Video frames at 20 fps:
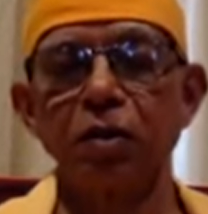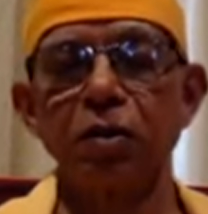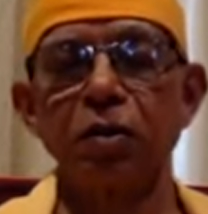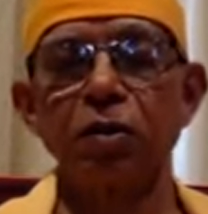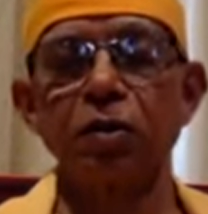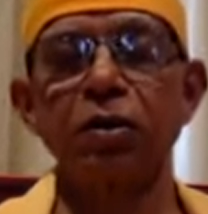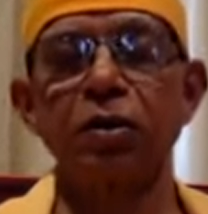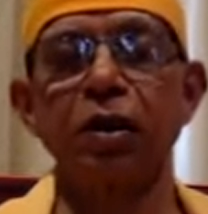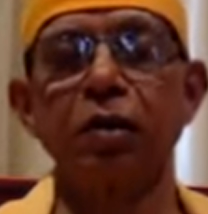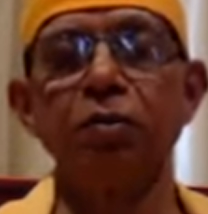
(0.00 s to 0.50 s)

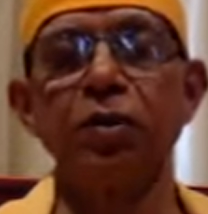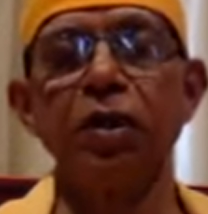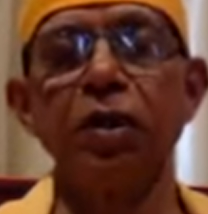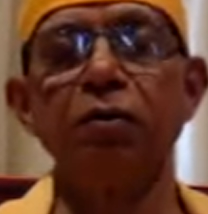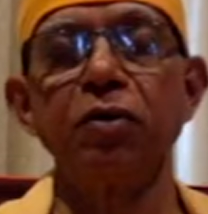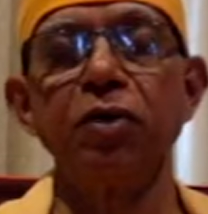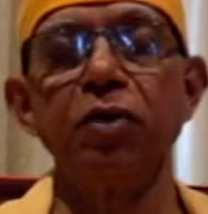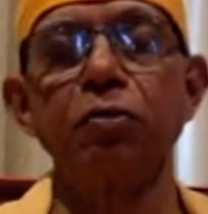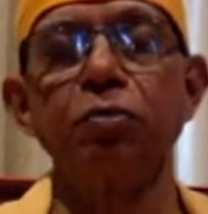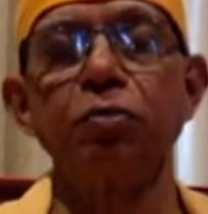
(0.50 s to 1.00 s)
So
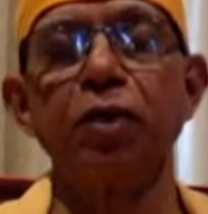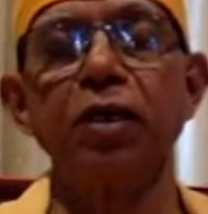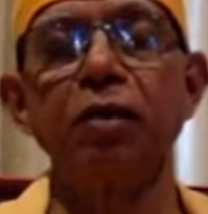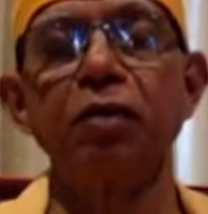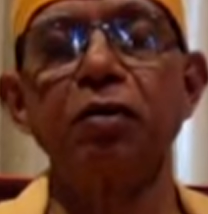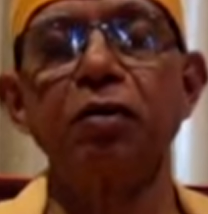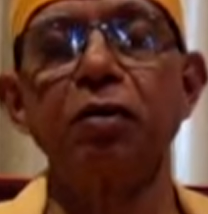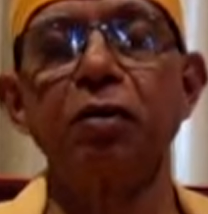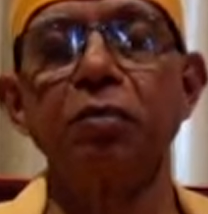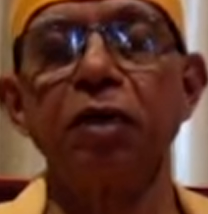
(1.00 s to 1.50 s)
something which
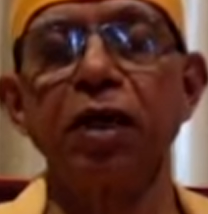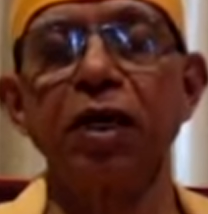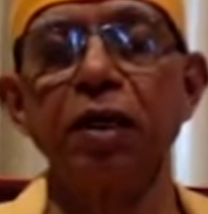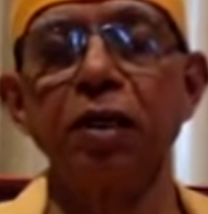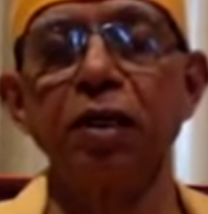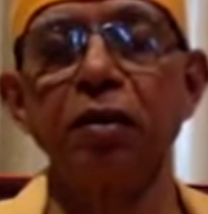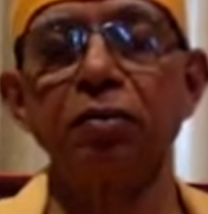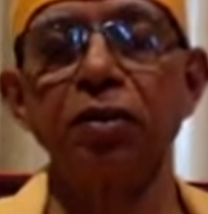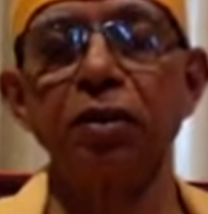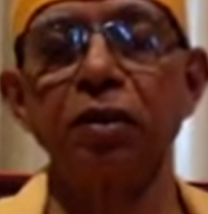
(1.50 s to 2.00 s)
might
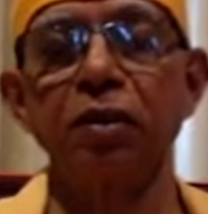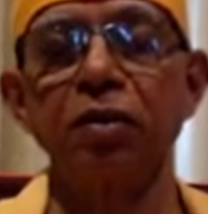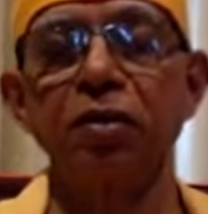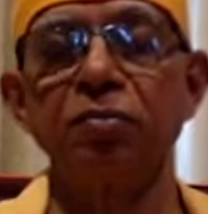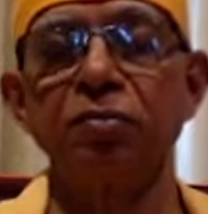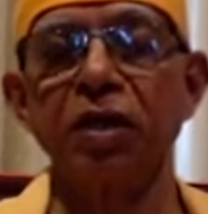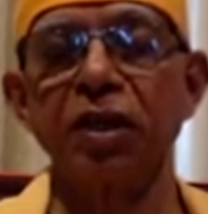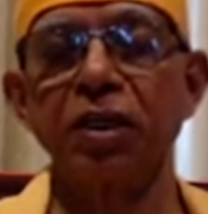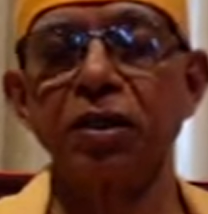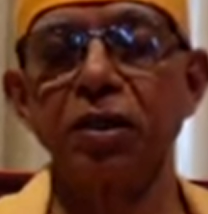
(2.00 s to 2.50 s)
remind
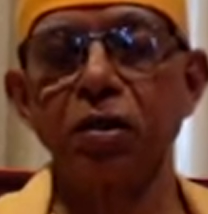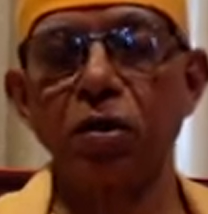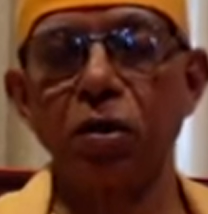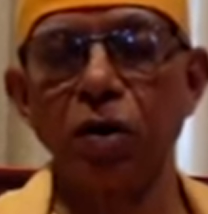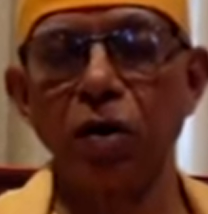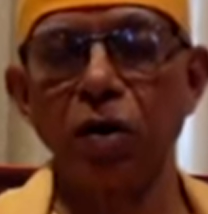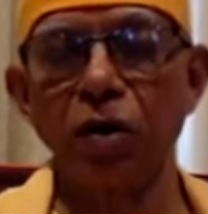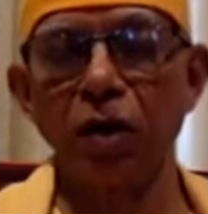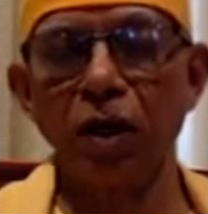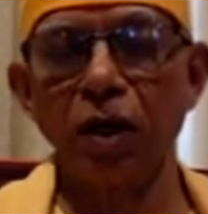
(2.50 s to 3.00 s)
ourselves very
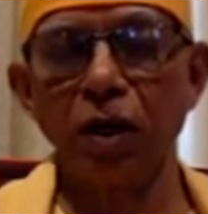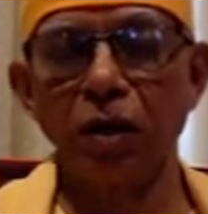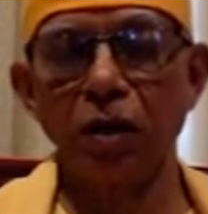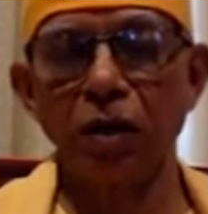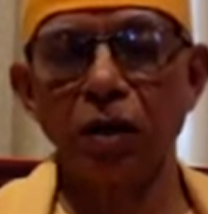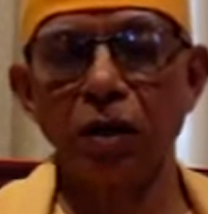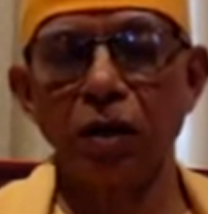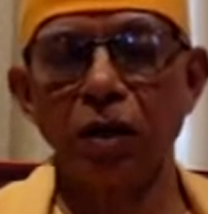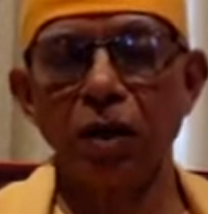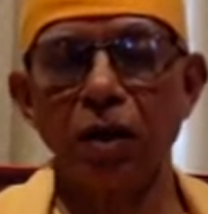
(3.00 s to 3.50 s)
strongly
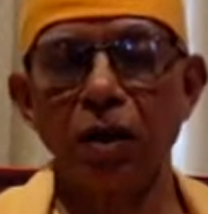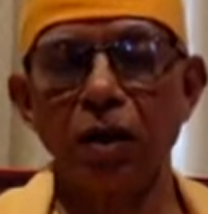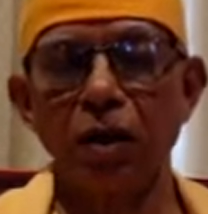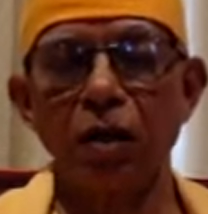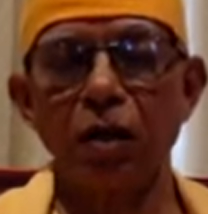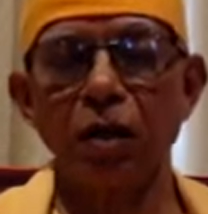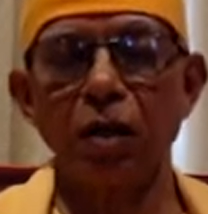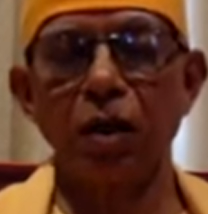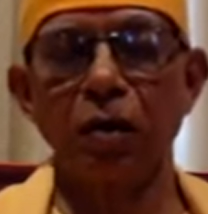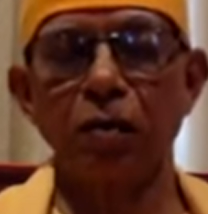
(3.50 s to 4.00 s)

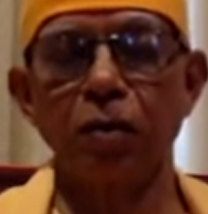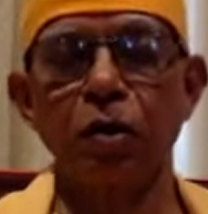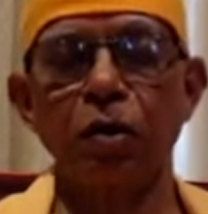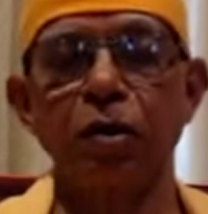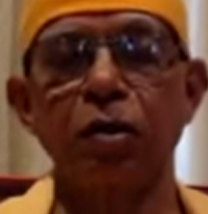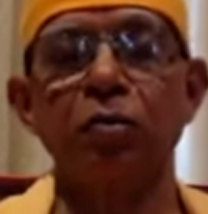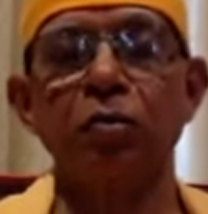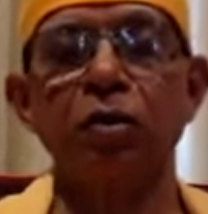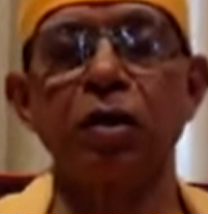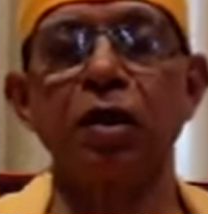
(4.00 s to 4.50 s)

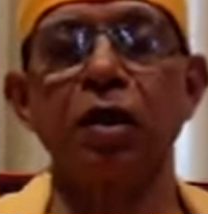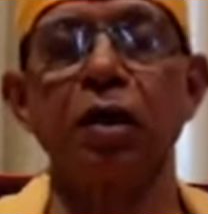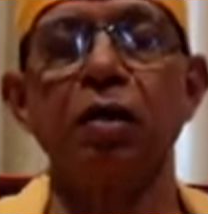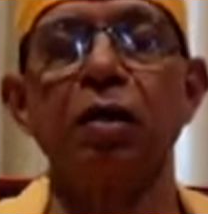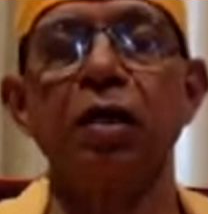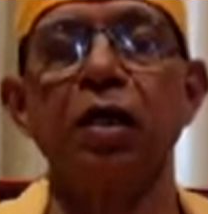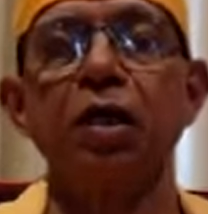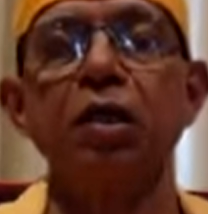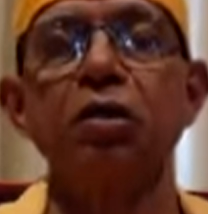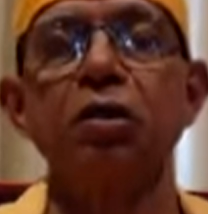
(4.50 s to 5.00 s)
about our real
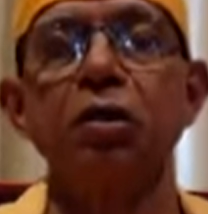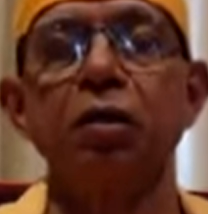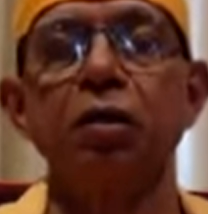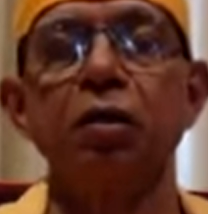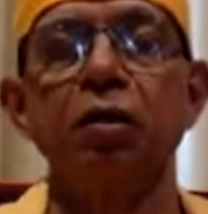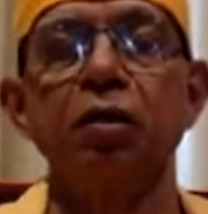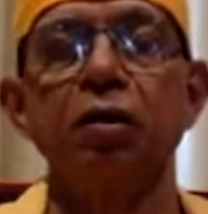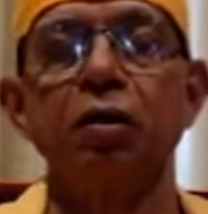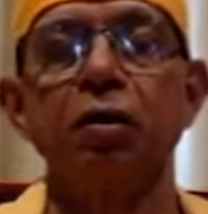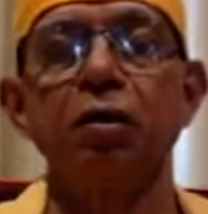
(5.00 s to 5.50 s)

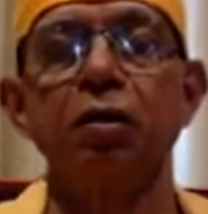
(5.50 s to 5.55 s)
nature